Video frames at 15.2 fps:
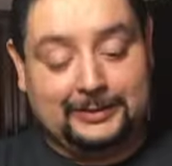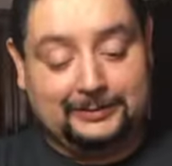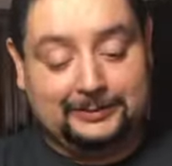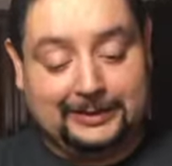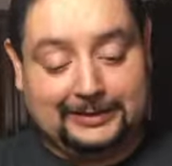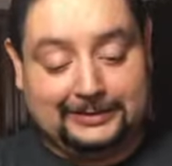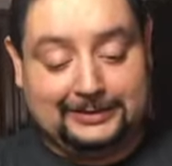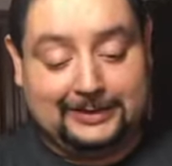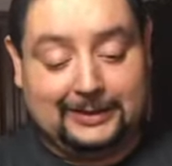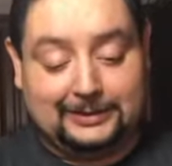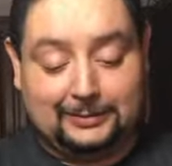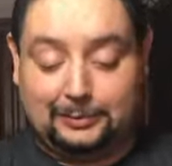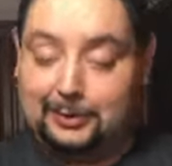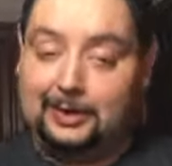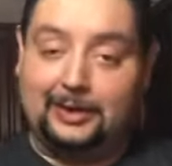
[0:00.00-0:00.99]
West
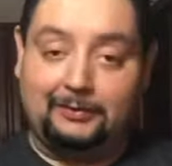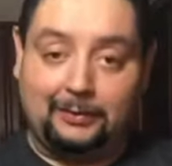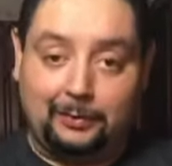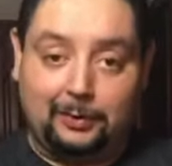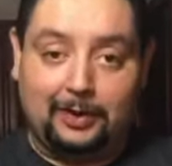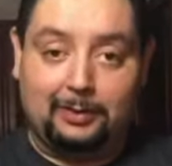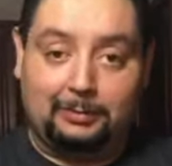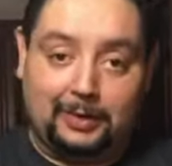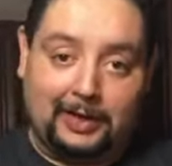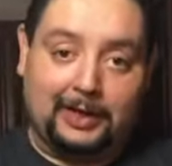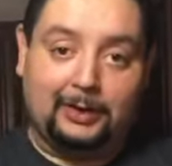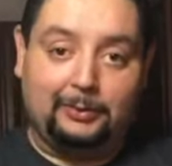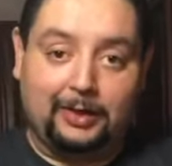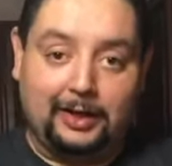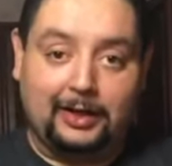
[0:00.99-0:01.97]
Texas, well, everywhere. But
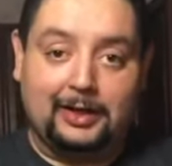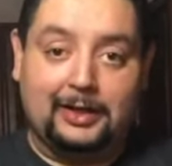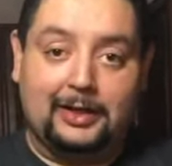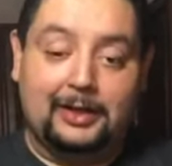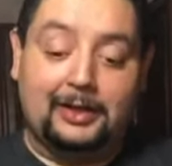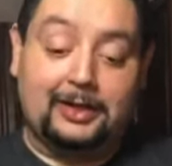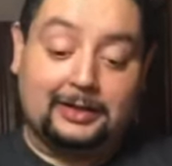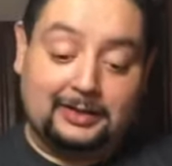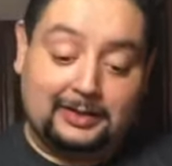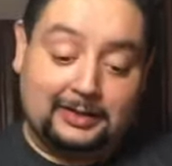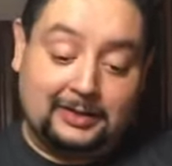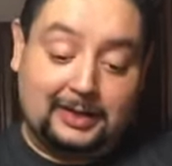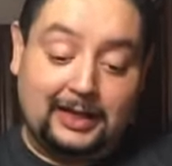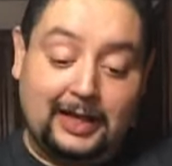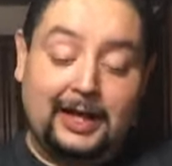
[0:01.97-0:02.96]
anyway,
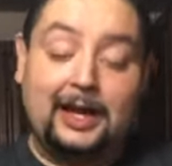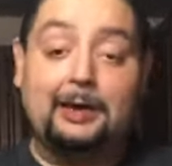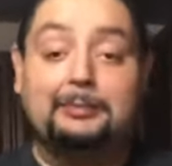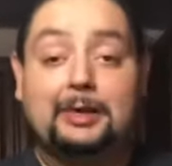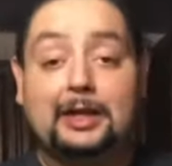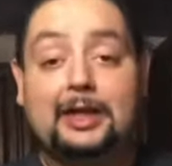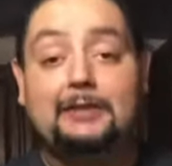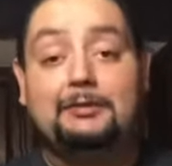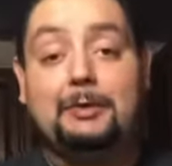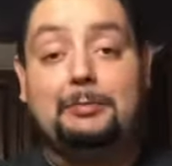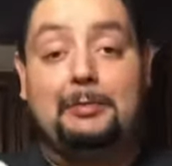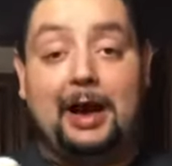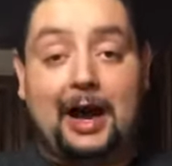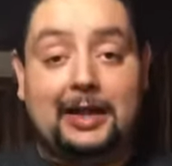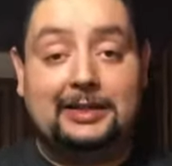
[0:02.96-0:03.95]
today I'm going to give you
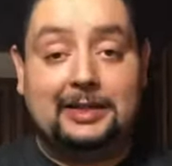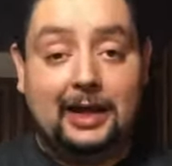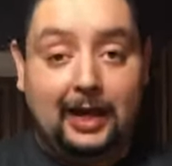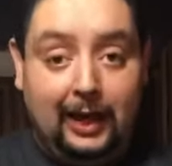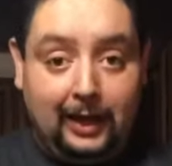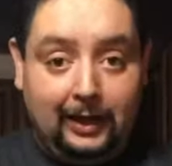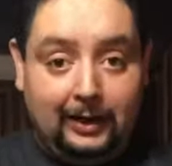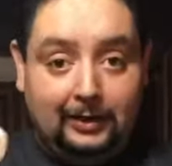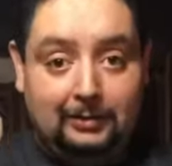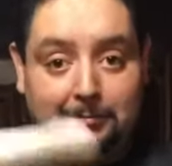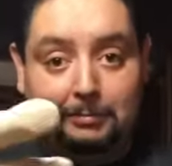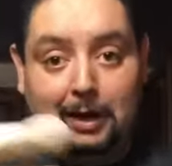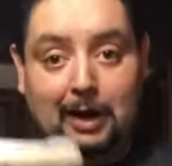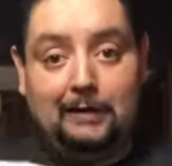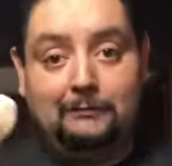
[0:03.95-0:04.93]
my take,
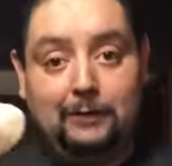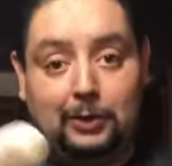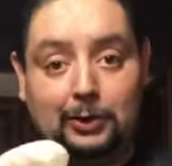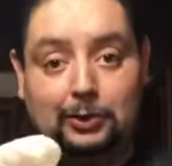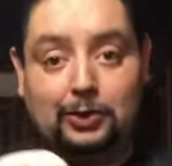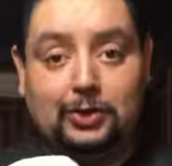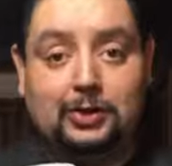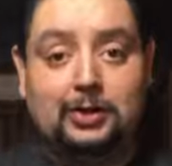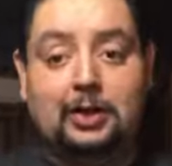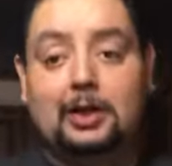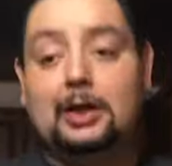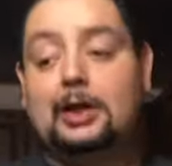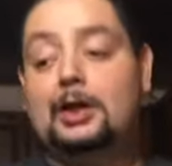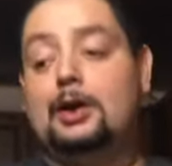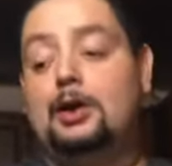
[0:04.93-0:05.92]
my version
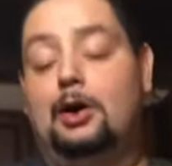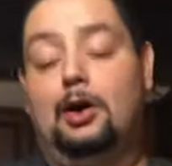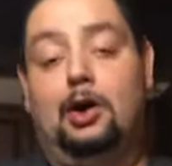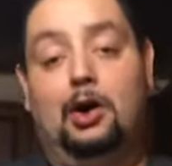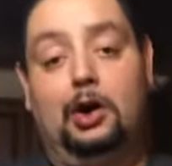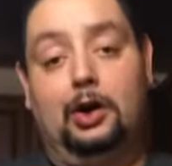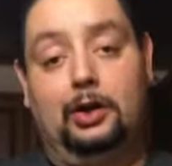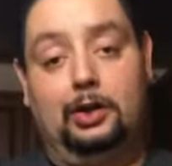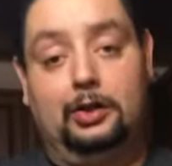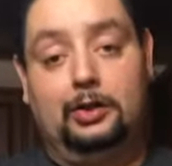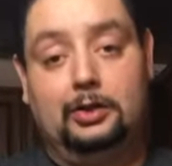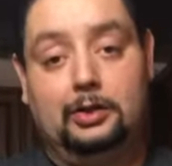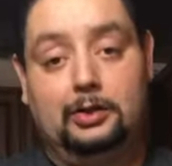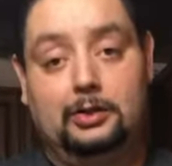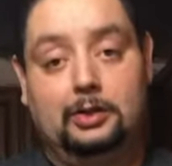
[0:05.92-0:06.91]
on
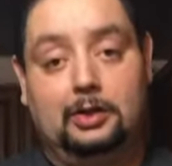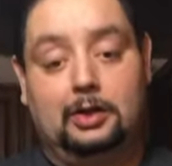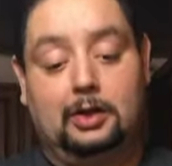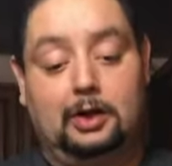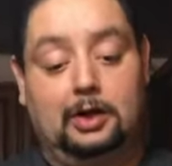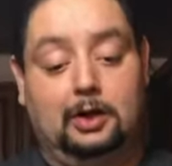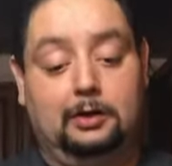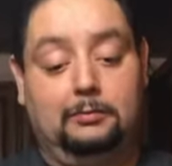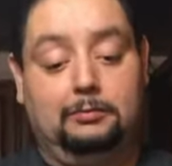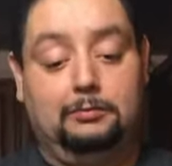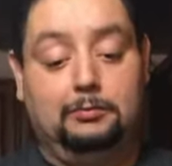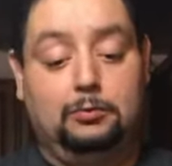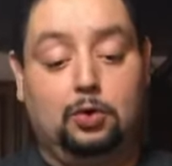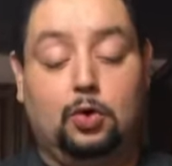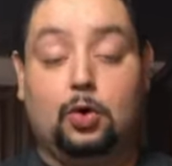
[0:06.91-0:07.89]

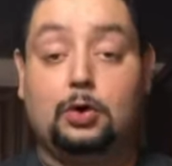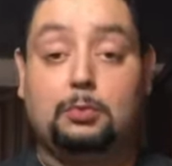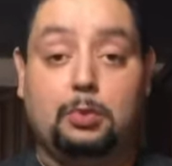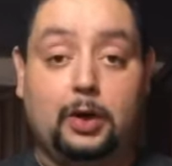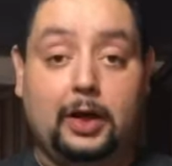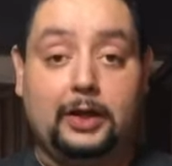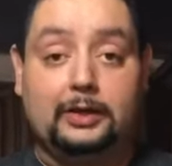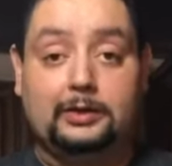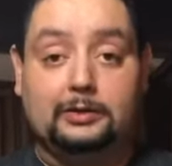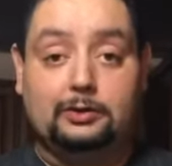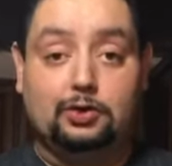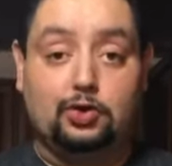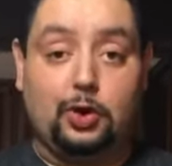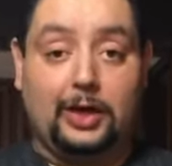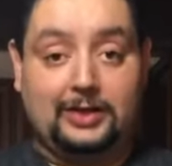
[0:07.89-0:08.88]
cornbread
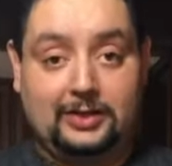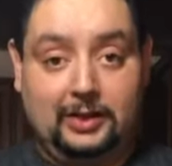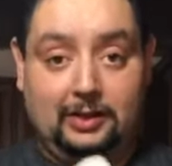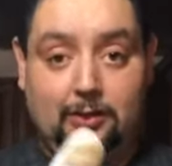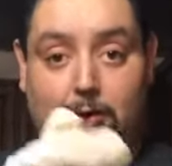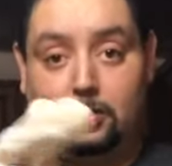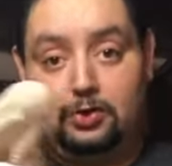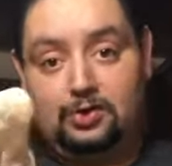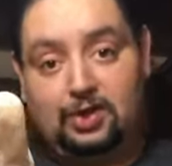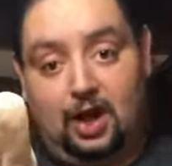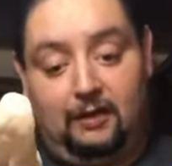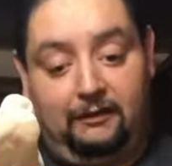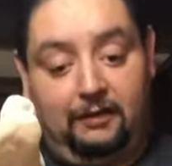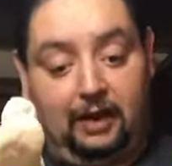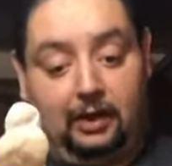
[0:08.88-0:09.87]
dressing or
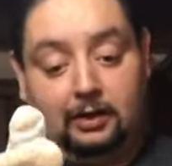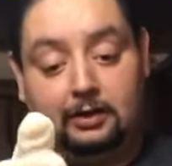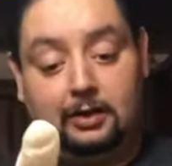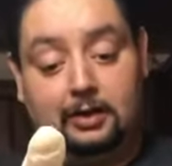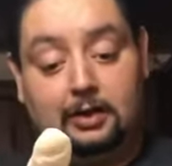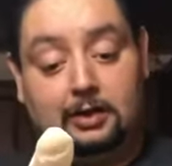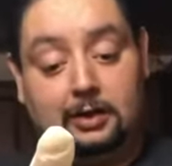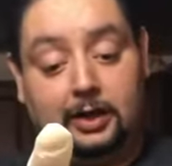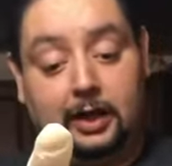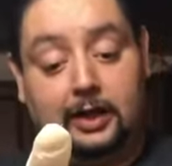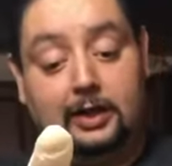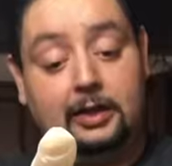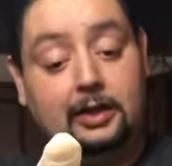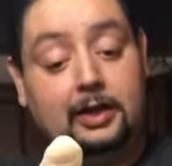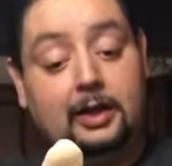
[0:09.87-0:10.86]
stuffing. Okay,
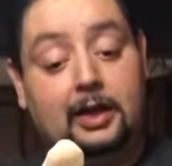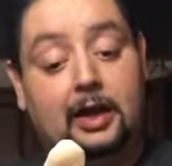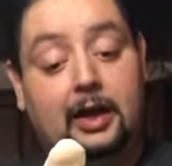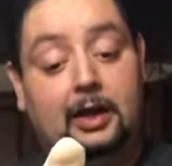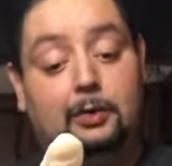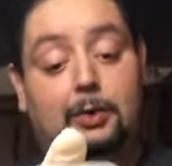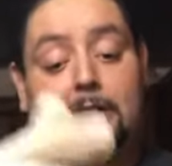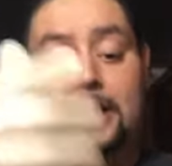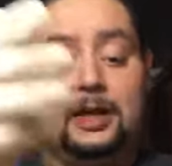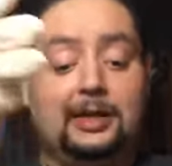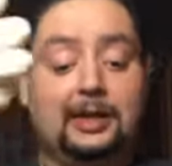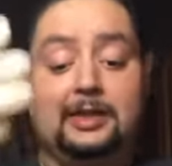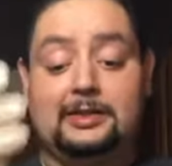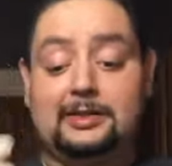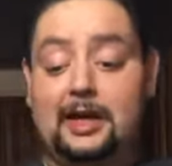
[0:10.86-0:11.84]
and what I
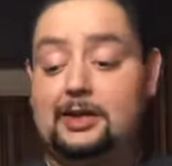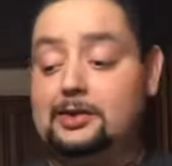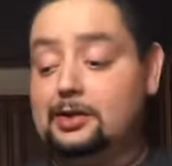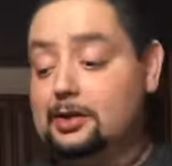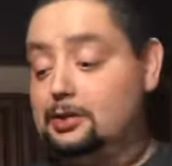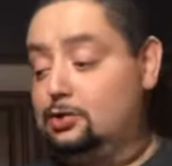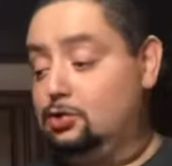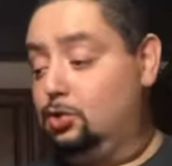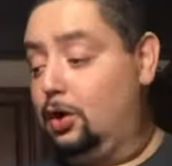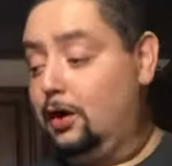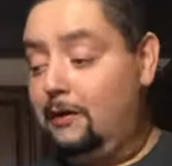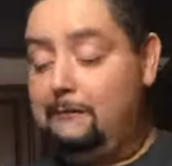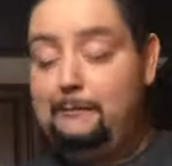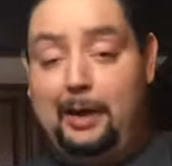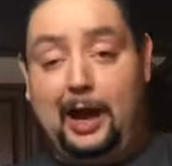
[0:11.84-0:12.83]
did is I took
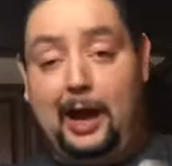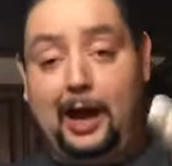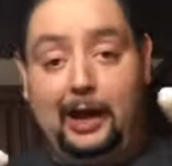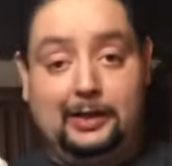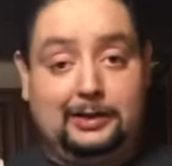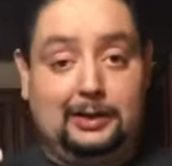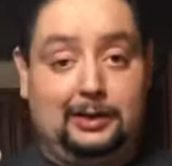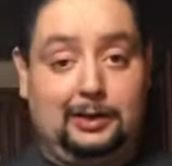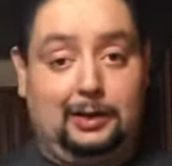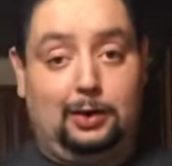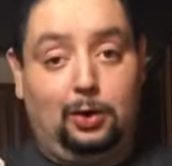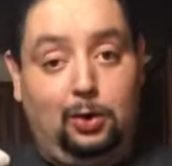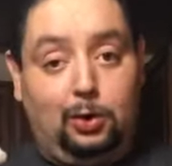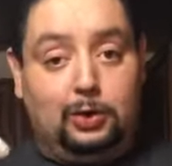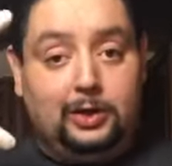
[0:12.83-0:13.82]
12 bags of the
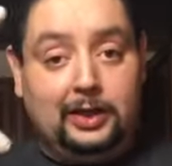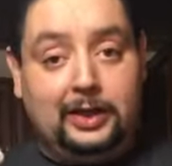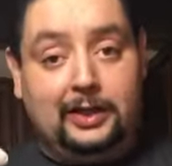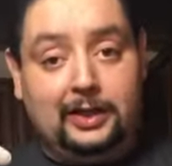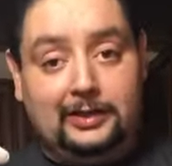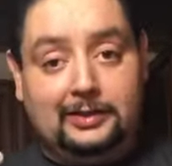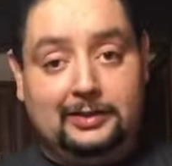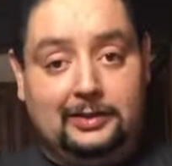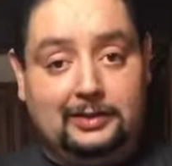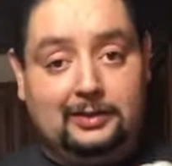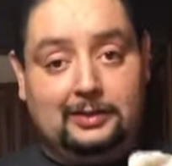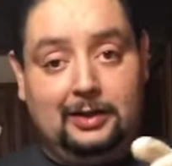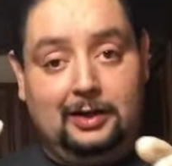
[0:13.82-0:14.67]
Corn Kits